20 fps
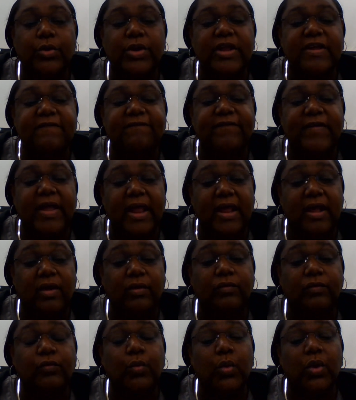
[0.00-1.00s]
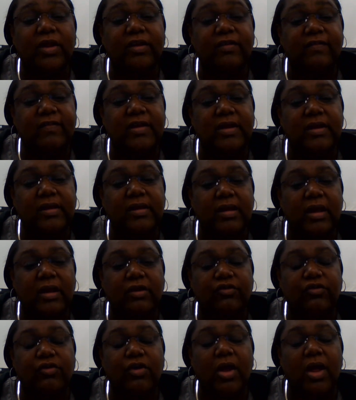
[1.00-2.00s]
he found was the
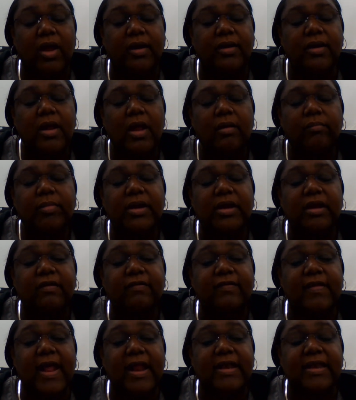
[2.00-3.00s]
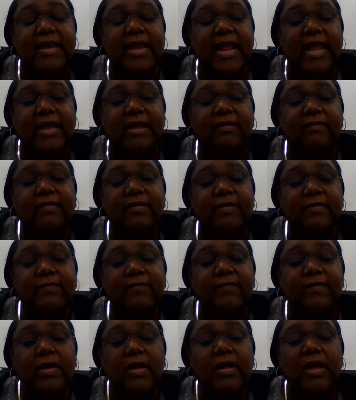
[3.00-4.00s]
electron because that negative